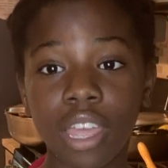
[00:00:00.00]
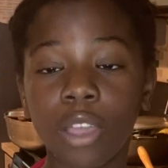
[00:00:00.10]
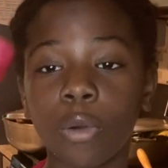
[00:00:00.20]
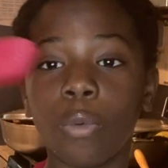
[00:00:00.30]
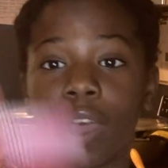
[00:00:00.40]

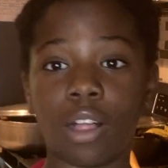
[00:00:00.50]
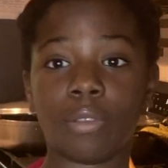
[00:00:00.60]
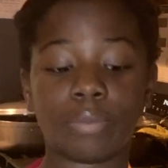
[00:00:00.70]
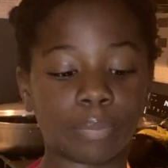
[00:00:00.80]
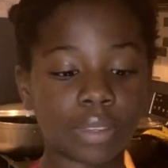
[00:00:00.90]
Well,
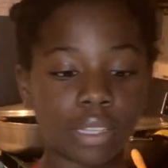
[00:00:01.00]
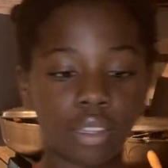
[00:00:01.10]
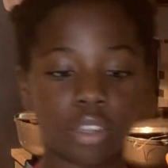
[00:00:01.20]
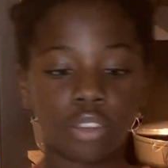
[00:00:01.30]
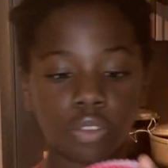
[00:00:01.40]

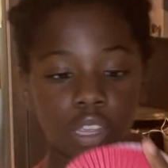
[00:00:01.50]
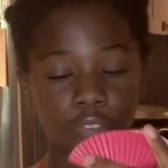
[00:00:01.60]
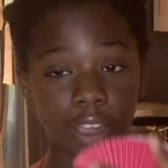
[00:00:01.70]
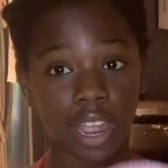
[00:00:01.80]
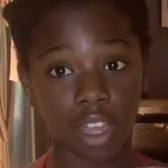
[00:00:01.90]
if I
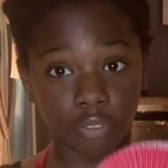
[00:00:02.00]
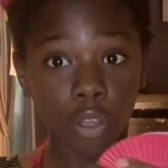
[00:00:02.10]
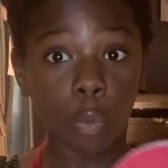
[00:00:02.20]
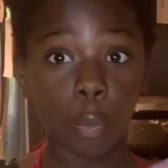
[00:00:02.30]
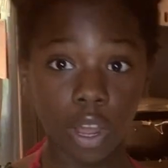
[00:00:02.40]
have
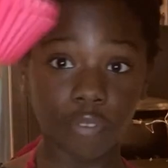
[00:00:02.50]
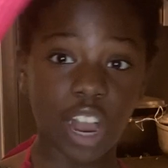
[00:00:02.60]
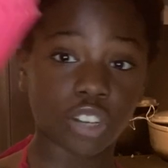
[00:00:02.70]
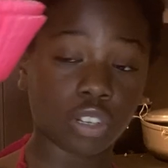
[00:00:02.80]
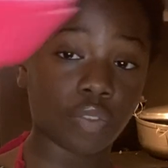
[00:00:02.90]
one
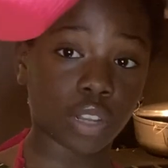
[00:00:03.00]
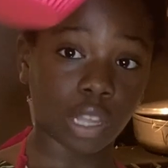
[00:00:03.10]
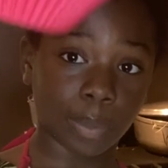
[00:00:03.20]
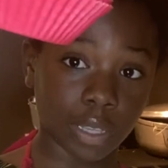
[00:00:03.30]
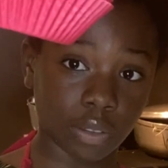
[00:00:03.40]
fraction of the
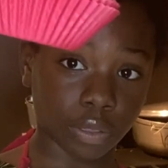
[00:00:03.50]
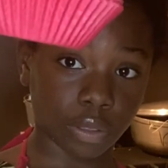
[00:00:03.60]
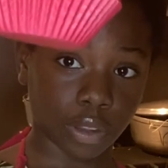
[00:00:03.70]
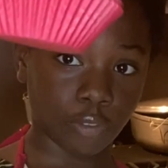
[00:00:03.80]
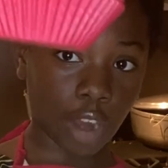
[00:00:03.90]

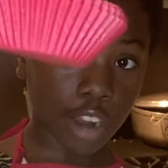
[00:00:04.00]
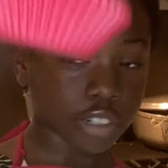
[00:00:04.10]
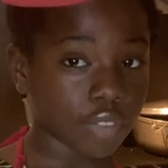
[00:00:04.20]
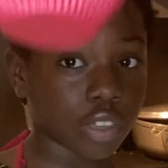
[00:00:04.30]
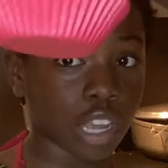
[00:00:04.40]
fraction of
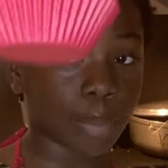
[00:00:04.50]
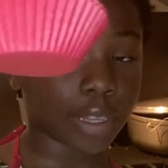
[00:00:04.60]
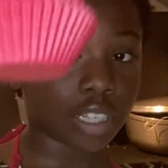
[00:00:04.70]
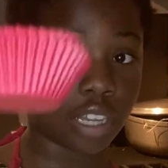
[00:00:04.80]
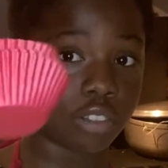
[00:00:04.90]
the cupcake
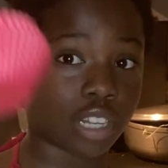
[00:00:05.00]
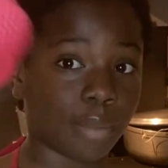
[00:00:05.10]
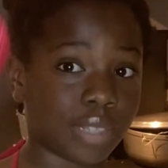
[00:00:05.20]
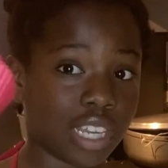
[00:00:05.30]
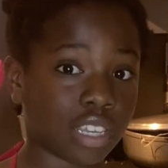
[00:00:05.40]
liners that I'm
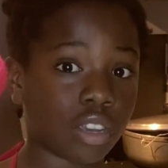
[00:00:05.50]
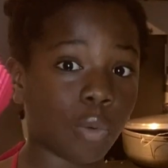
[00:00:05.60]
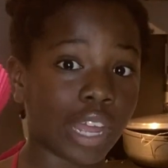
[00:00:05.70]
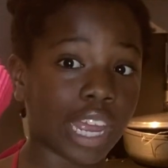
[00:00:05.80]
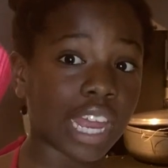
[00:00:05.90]
taking
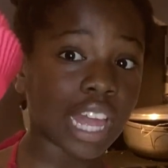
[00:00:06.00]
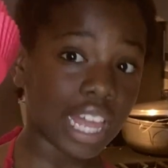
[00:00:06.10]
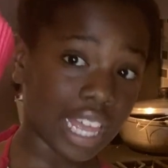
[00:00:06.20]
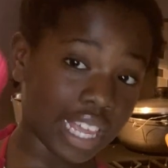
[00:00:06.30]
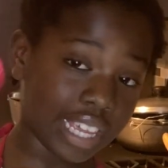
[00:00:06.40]
away
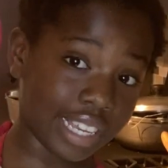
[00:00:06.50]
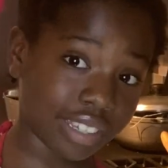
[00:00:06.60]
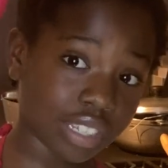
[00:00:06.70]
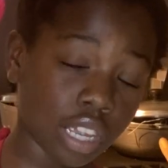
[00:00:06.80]
is